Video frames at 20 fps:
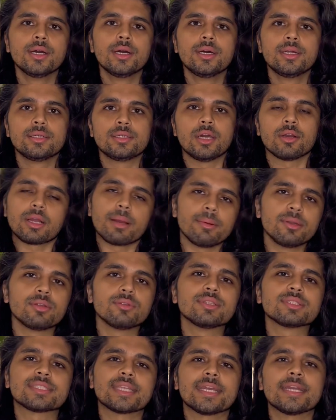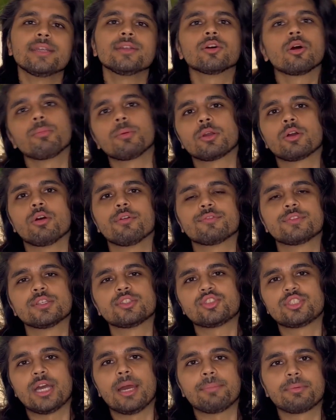Now coming to the second topic of this
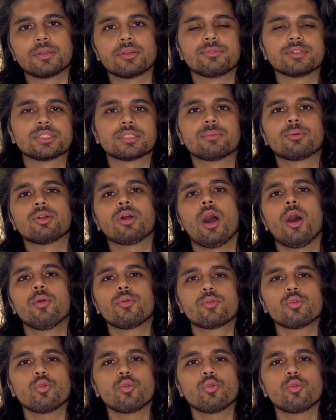chapter, which is about how to